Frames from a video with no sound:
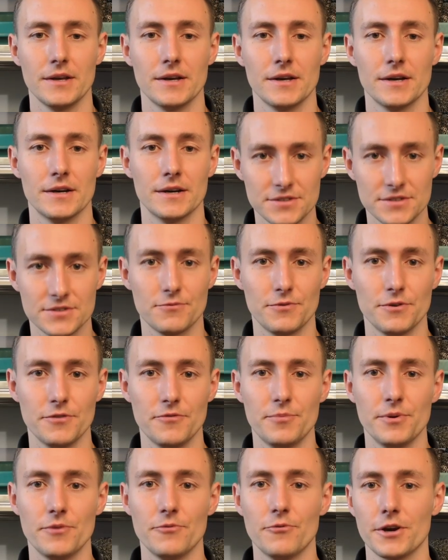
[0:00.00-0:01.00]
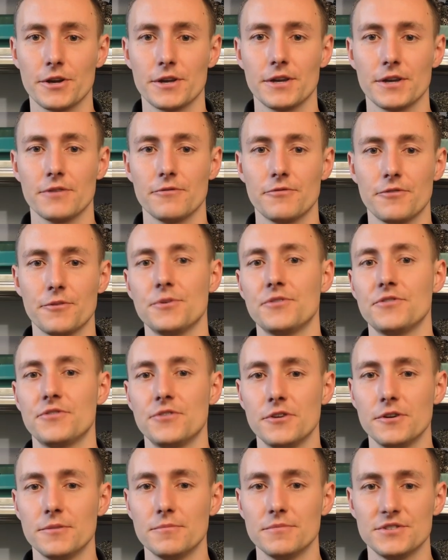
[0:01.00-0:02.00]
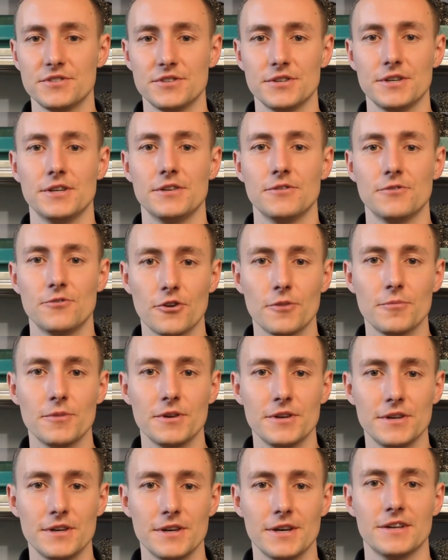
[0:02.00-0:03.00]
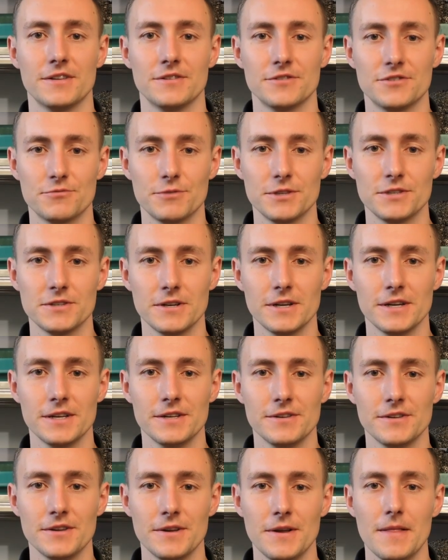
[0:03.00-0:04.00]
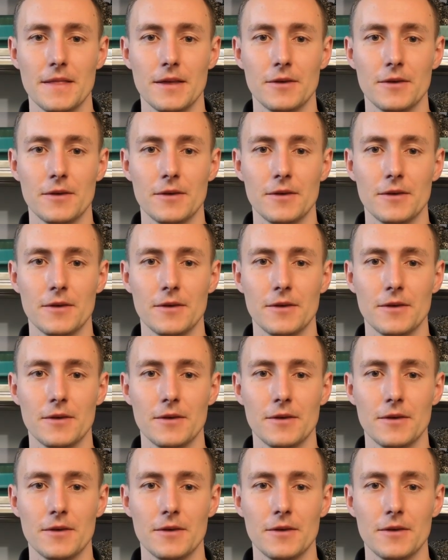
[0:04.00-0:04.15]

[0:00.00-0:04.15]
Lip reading: Yes, we've been working for museums in Germany and Switzerland.